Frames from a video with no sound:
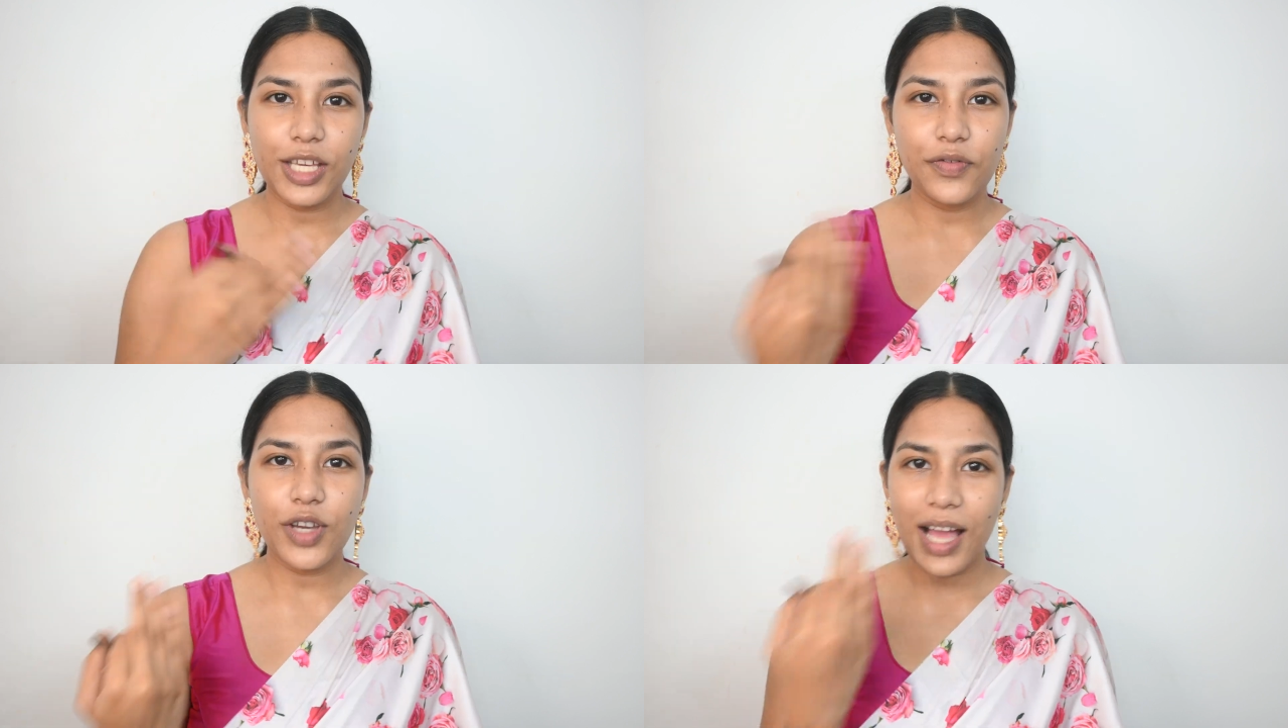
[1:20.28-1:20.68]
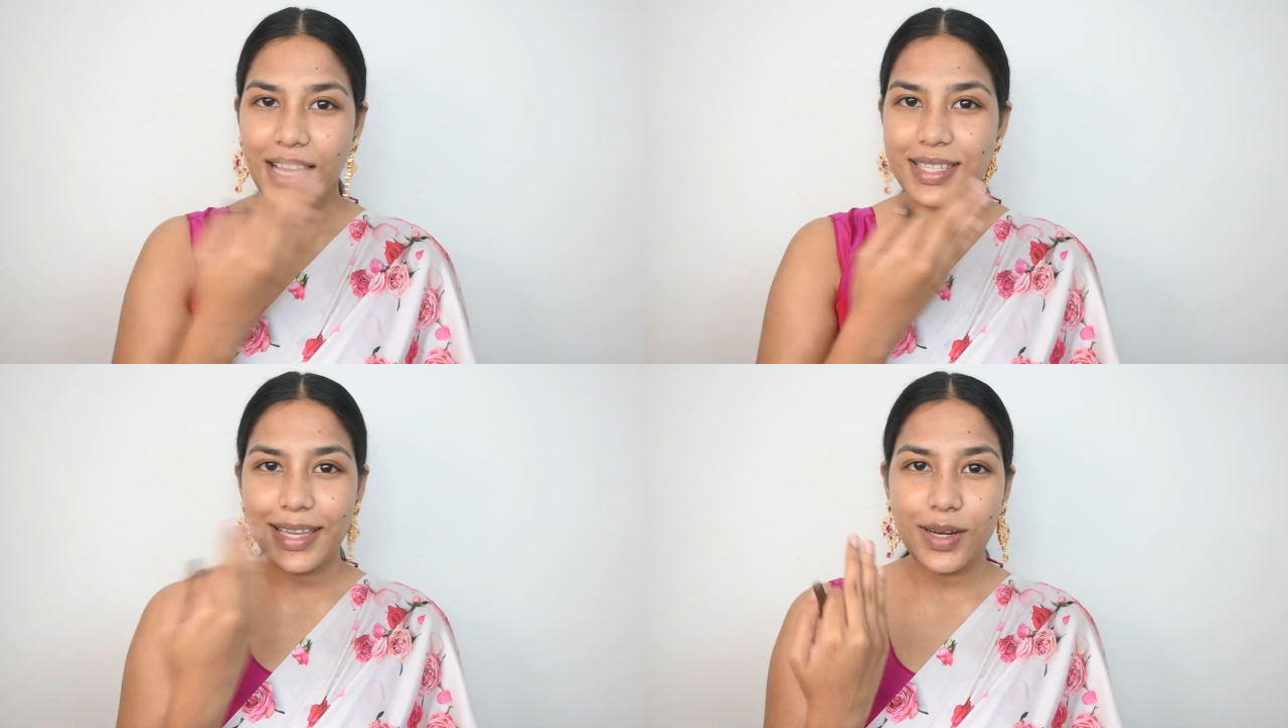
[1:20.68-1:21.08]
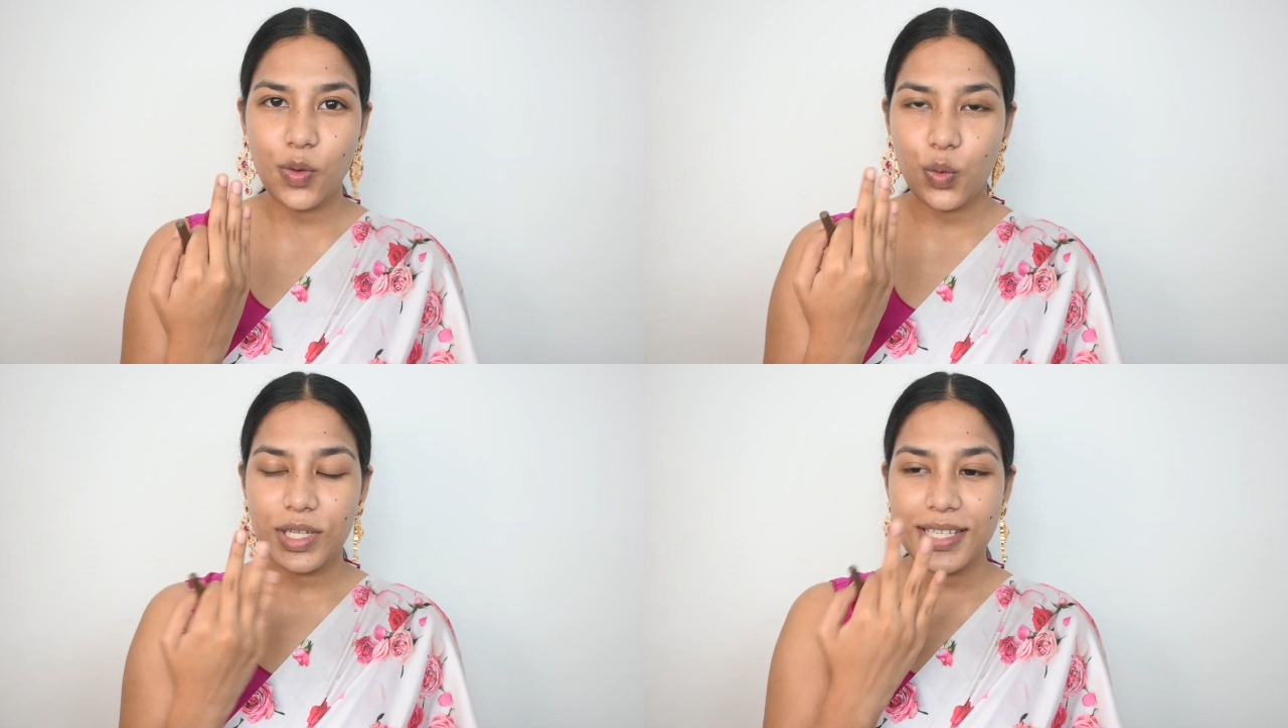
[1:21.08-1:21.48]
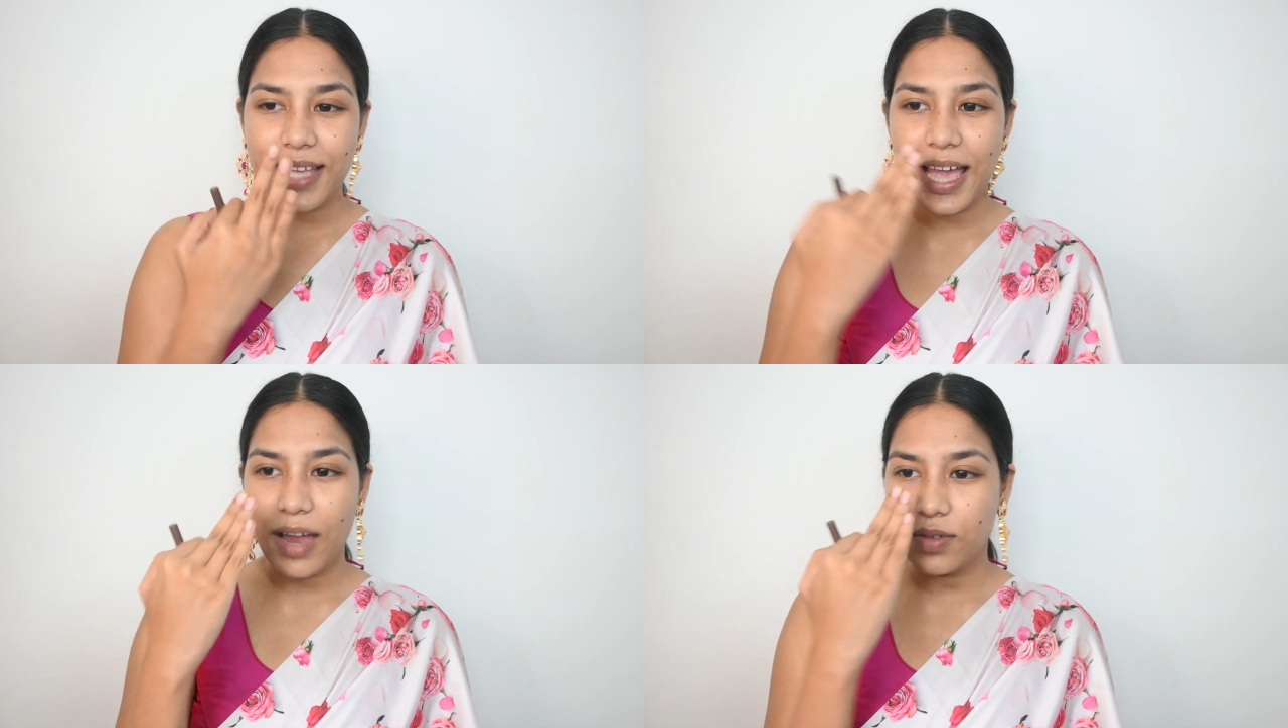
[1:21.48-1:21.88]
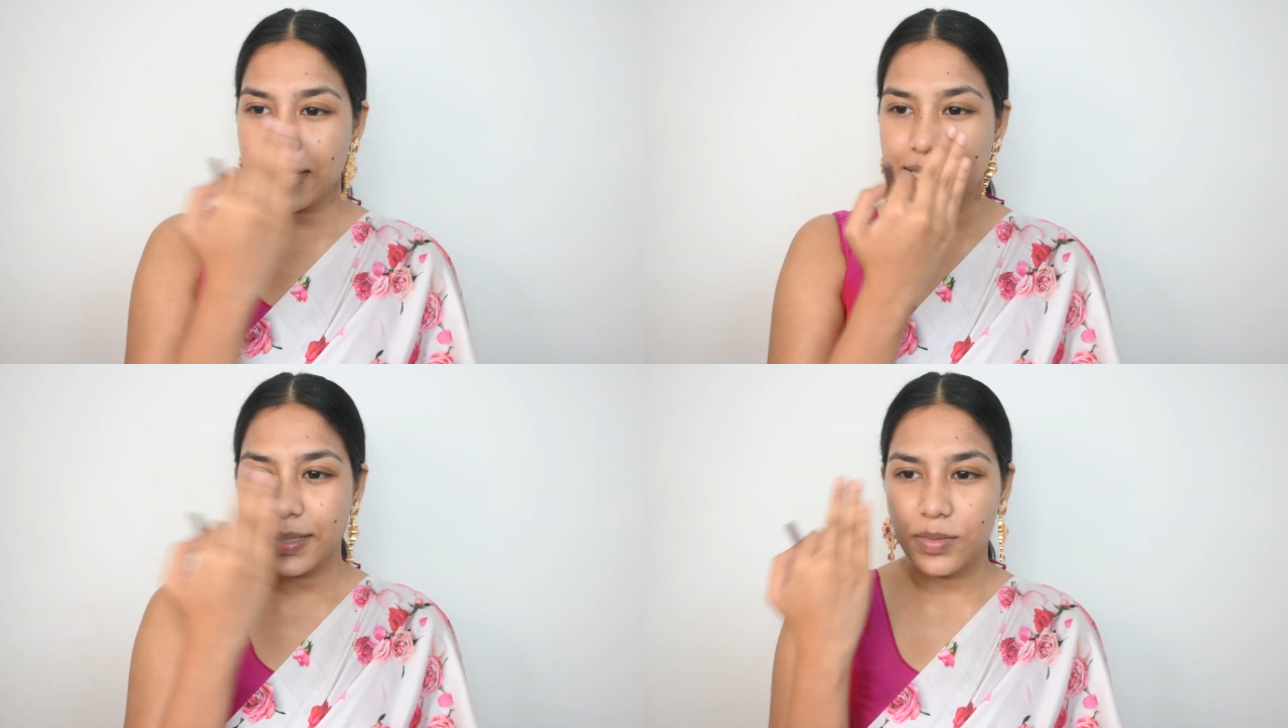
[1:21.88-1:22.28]
If you guys can notice, I have
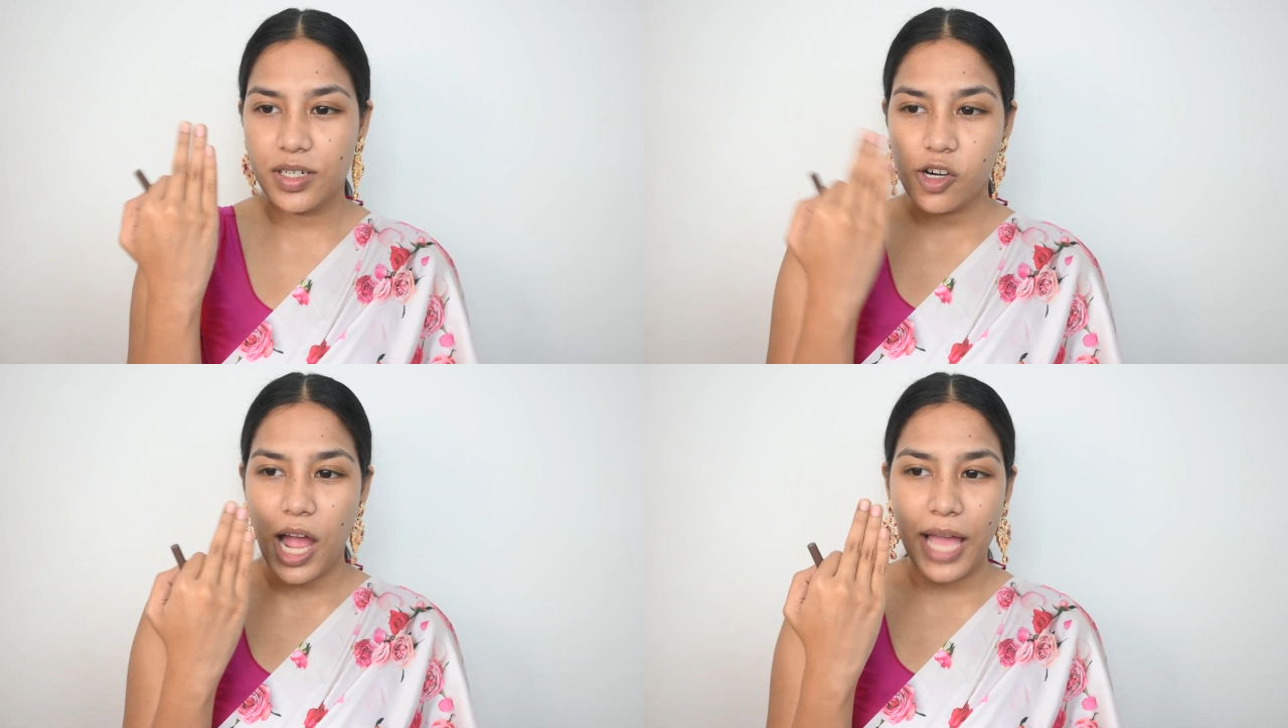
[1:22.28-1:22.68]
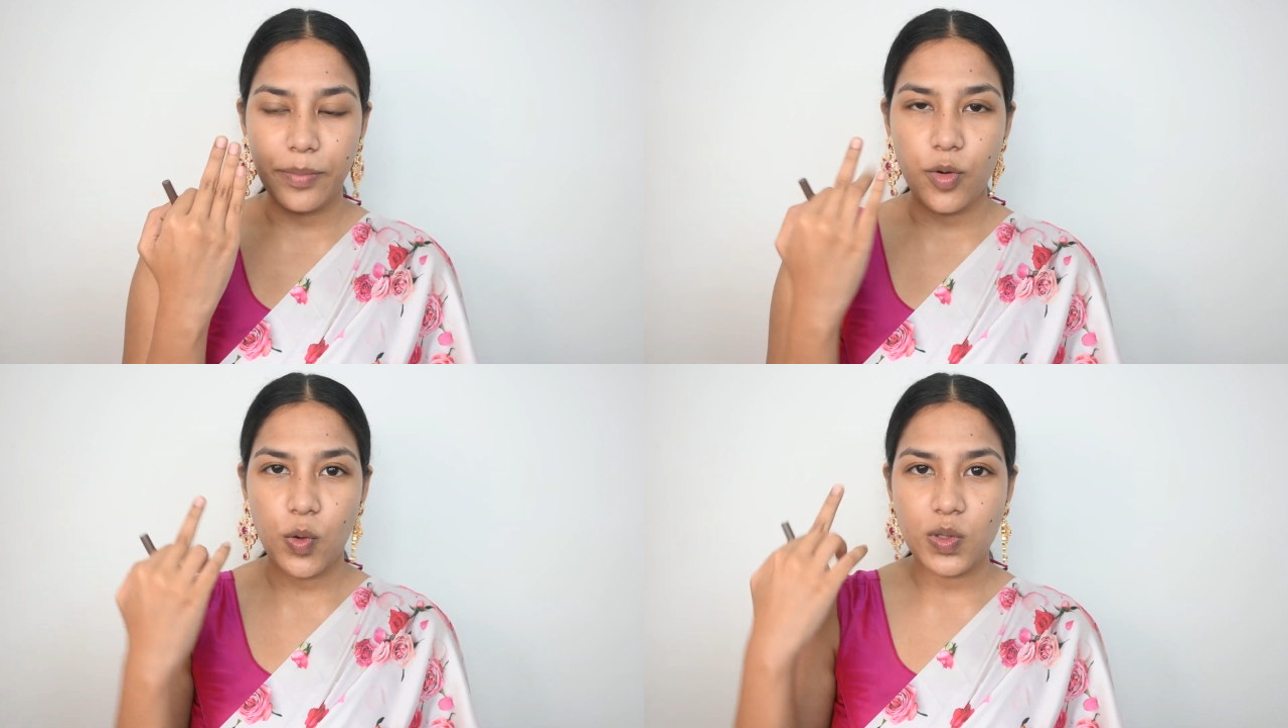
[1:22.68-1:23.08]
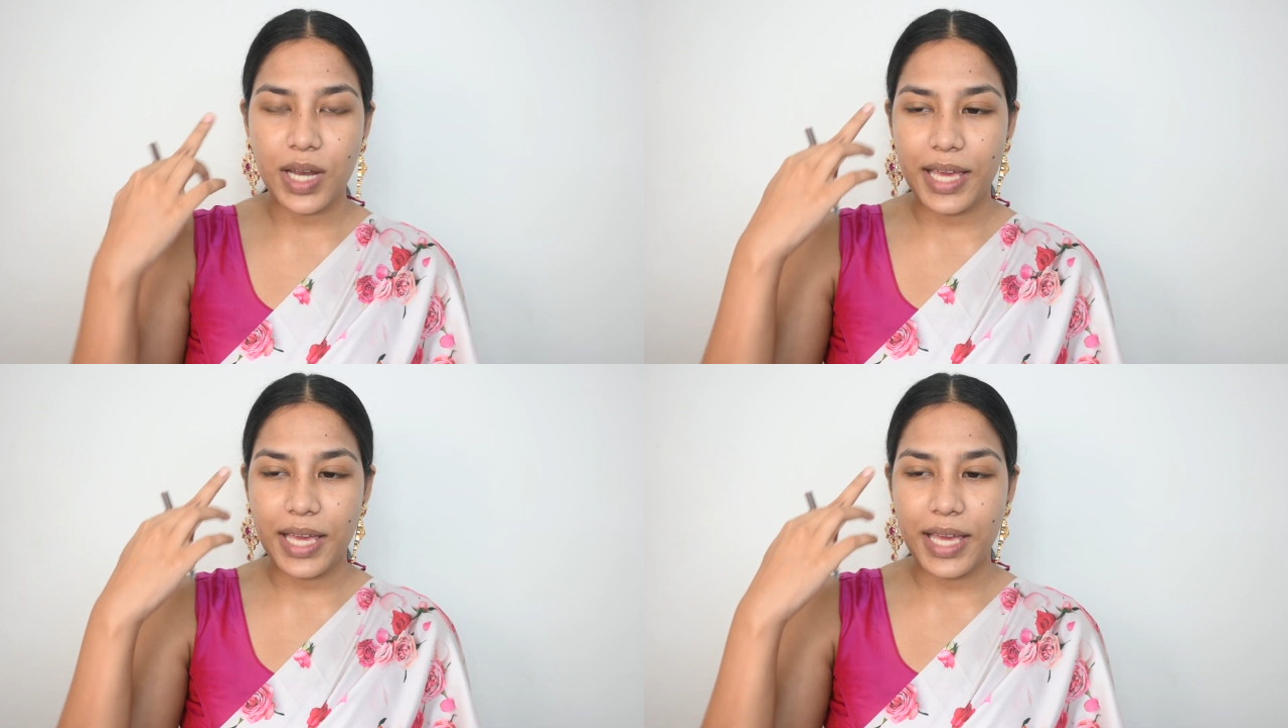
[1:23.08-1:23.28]
these similar eyebrows,